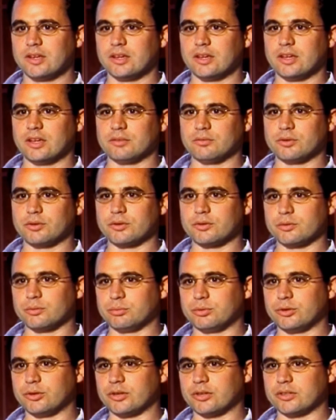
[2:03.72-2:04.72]
and wrote a
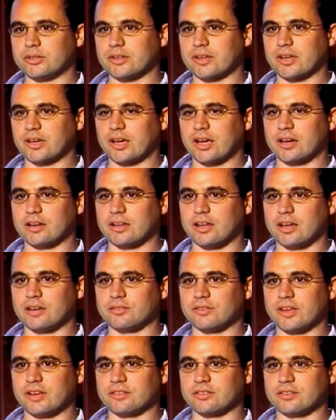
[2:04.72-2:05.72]
report that got a lot of
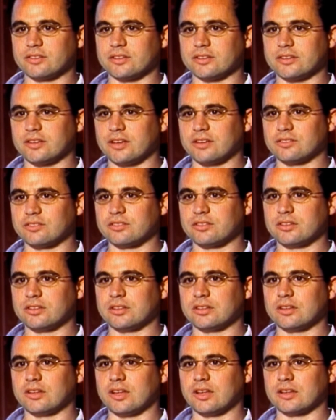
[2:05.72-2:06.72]
national
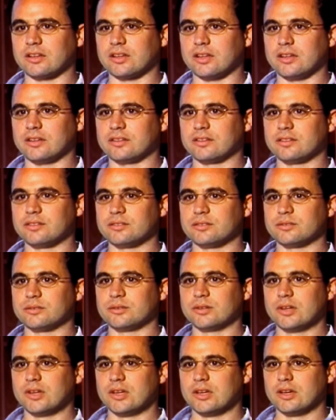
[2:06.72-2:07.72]
attention and led to
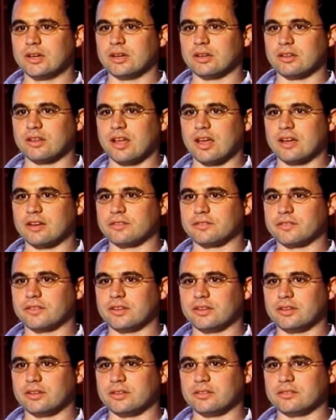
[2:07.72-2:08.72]
a lot of
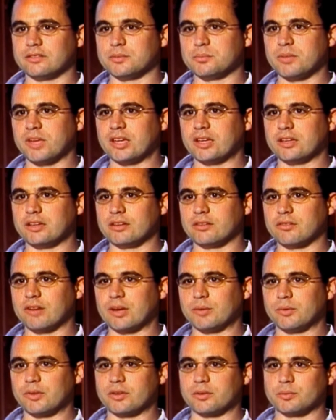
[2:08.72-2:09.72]
the debate
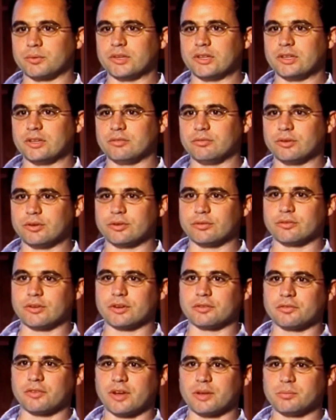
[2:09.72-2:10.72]
around whether we need
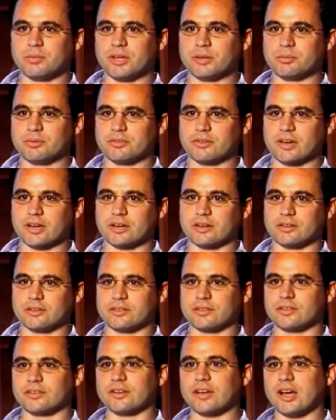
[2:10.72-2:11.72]
voter-verified paper
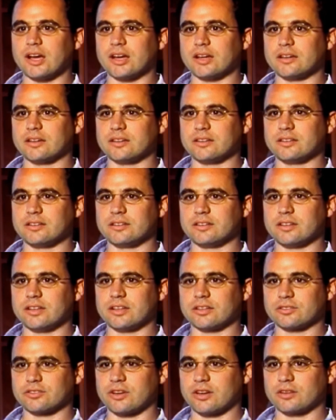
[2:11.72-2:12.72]
records or not in
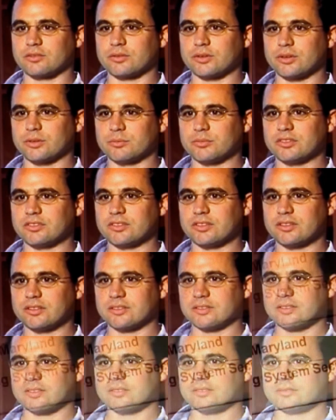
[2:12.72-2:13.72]
electronic voting
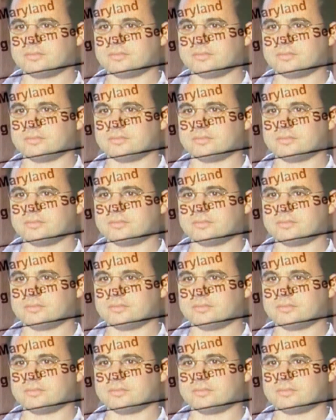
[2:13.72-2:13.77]
machines.